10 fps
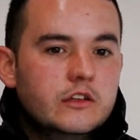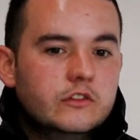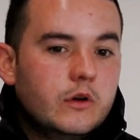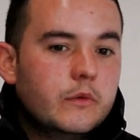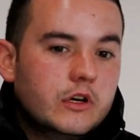
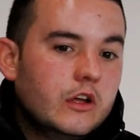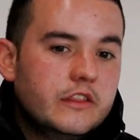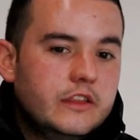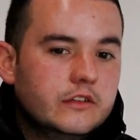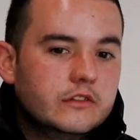So I'd
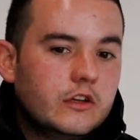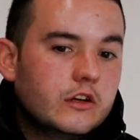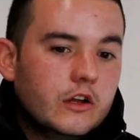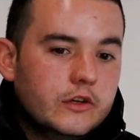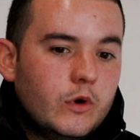
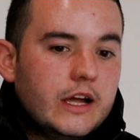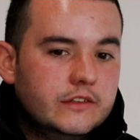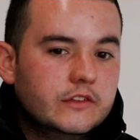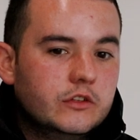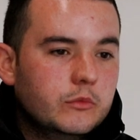like
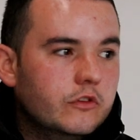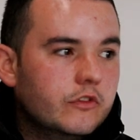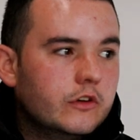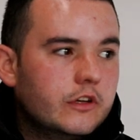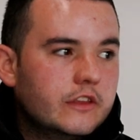waxes to move
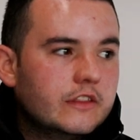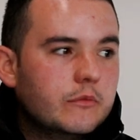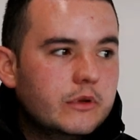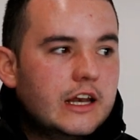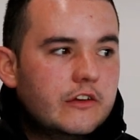on. I think
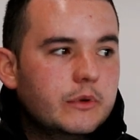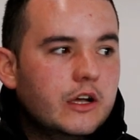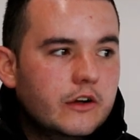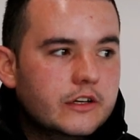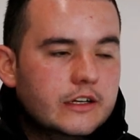they've been left
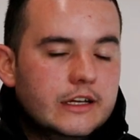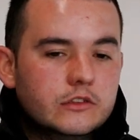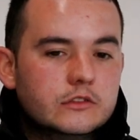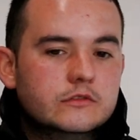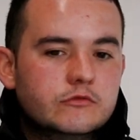behind a
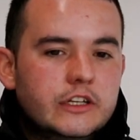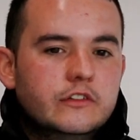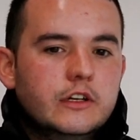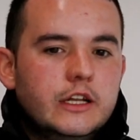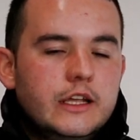little
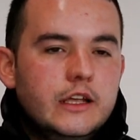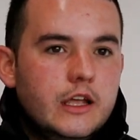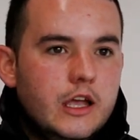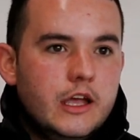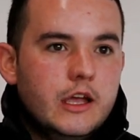recently.
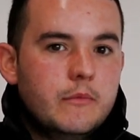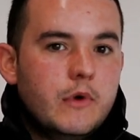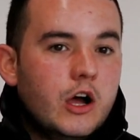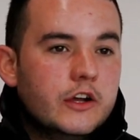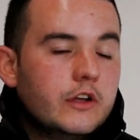I
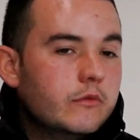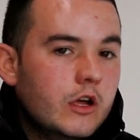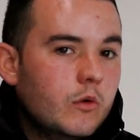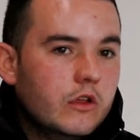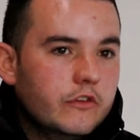don't
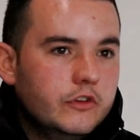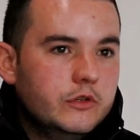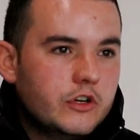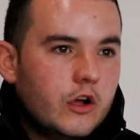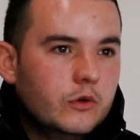know what the
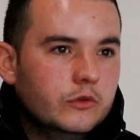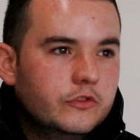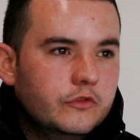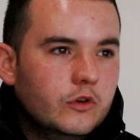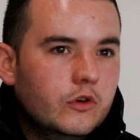future holds
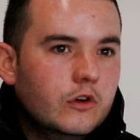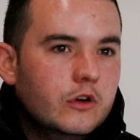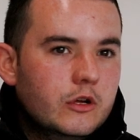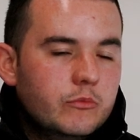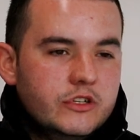for
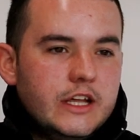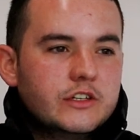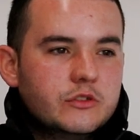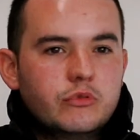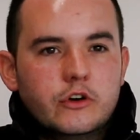
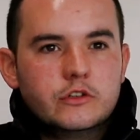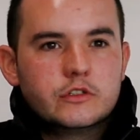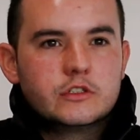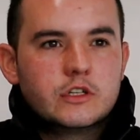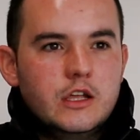protection
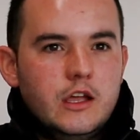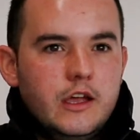products.